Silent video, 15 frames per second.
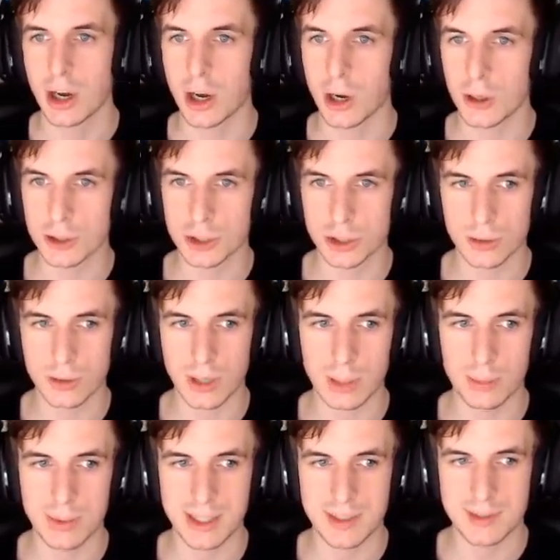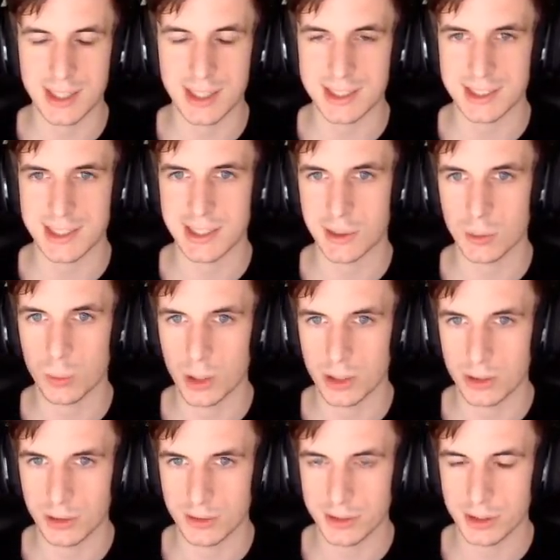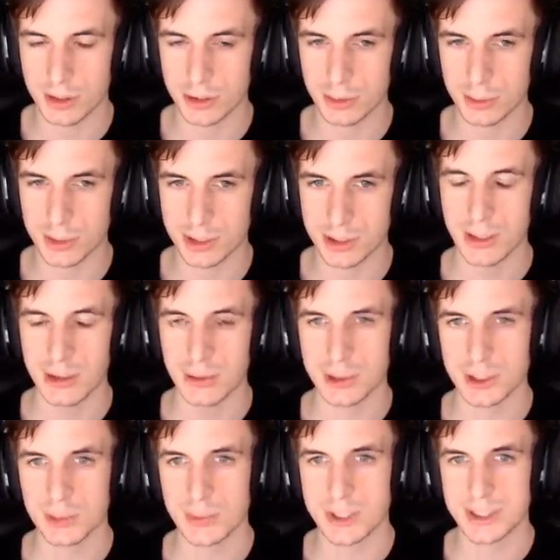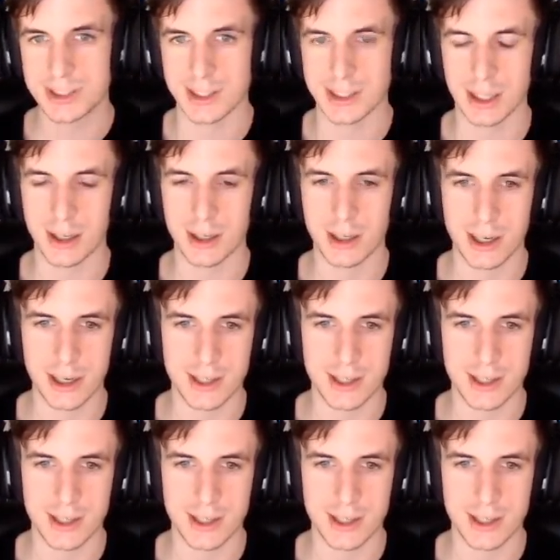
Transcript: Also, I believe that is rank 1 of the Conduit, which means that a higher